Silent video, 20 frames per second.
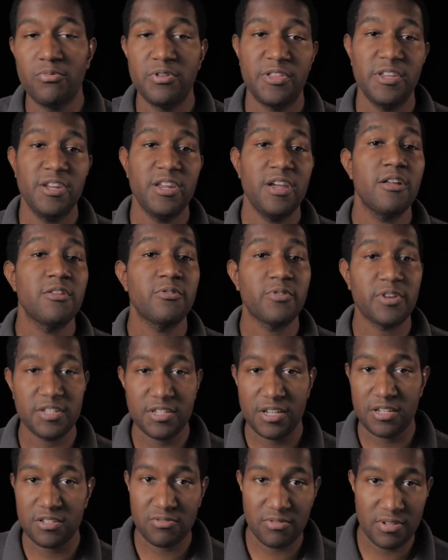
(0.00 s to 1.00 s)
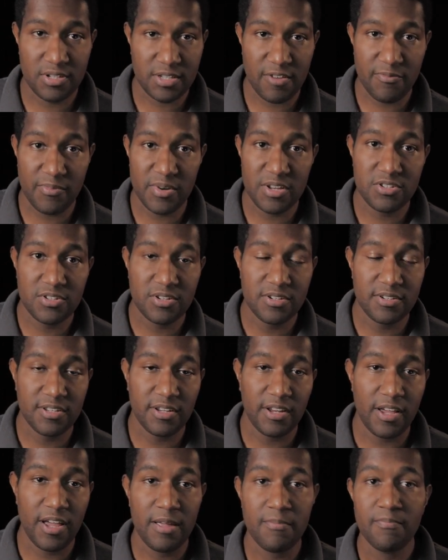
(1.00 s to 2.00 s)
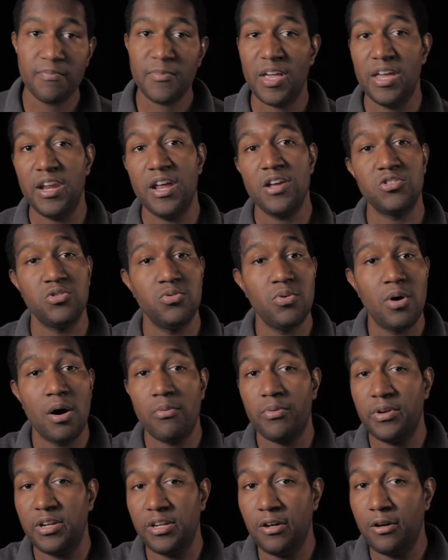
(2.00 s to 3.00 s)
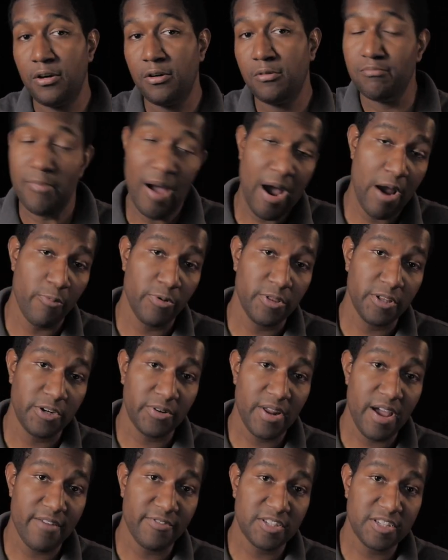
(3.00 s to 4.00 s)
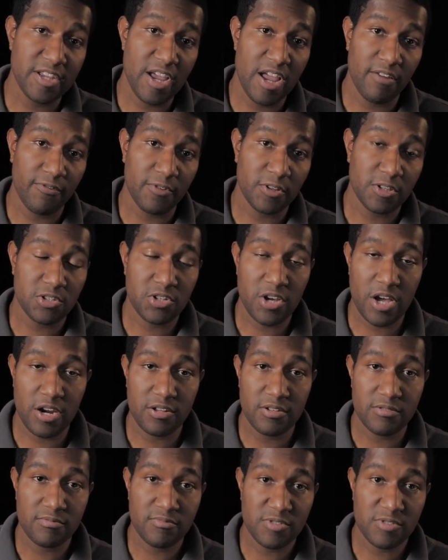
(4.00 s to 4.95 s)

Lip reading: with any other accessories I've mentioned today. And as you already know, I really don't have a saying for this channel,